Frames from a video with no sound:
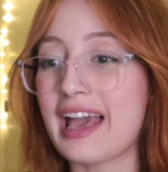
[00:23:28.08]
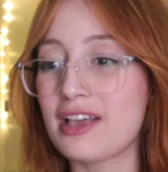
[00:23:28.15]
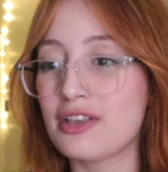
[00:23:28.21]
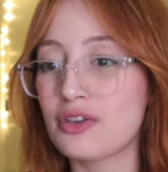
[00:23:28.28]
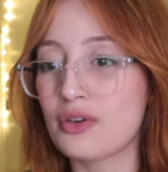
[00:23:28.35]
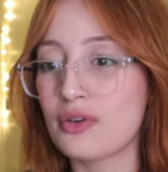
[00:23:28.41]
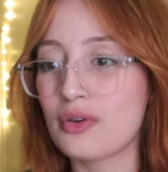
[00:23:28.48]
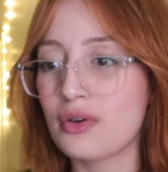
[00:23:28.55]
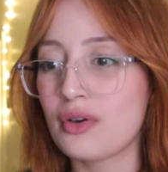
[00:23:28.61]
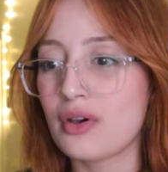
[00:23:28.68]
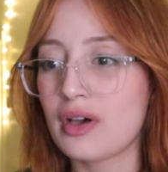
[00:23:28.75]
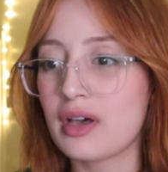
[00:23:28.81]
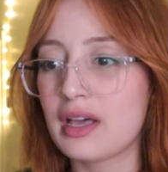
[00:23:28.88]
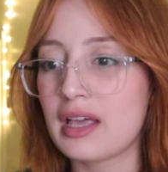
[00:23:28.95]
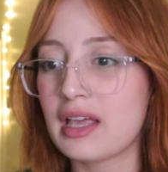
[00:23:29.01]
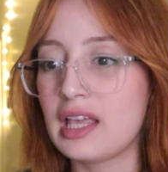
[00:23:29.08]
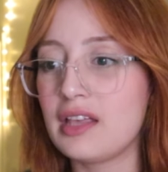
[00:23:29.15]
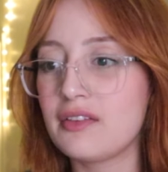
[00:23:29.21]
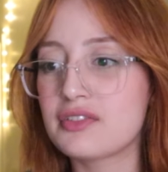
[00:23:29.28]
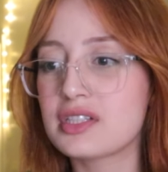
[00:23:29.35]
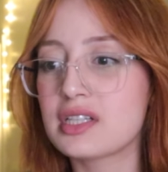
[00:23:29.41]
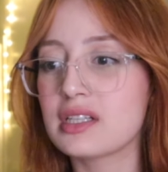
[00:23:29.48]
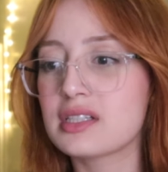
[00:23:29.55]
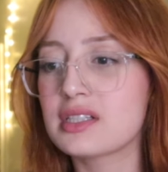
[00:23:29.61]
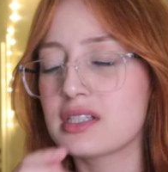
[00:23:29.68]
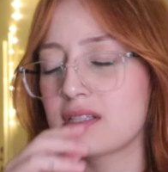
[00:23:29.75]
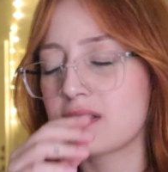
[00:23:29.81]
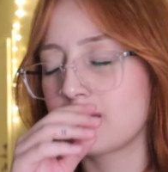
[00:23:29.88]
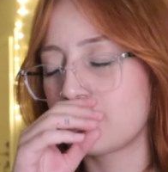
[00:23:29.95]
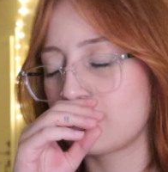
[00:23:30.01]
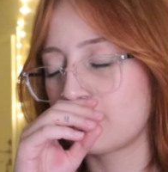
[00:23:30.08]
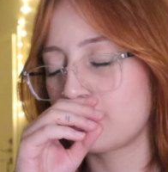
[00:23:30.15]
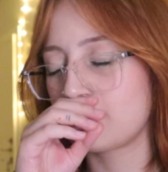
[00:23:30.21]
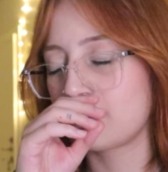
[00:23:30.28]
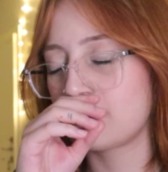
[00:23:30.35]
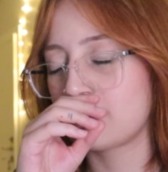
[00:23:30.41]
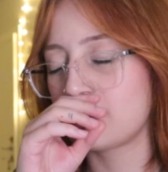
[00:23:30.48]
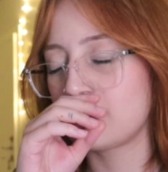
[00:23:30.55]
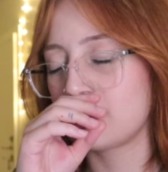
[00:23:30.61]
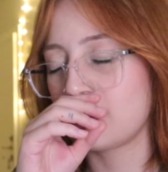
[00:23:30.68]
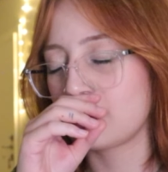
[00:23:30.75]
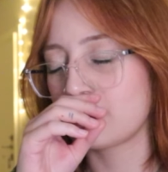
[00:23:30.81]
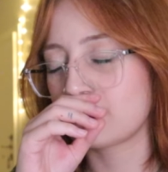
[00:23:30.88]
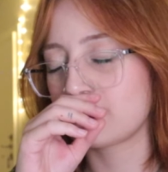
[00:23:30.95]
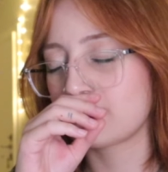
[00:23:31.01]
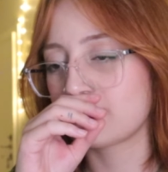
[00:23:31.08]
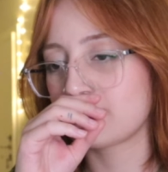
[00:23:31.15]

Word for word: hate you. If she she she dead.